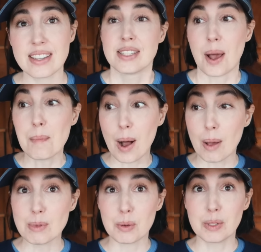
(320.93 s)
Some
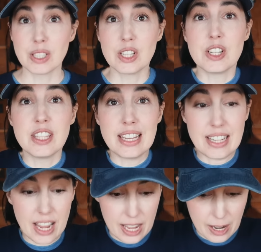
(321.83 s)
moms are really good. They
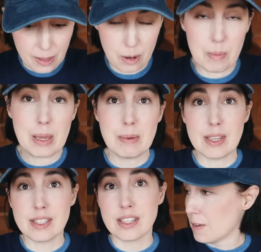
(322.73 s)
take care of their
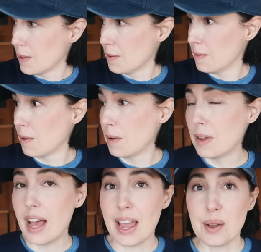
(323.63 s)
babies for the
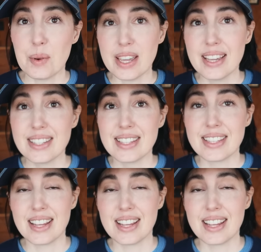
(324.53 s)
full eight weeks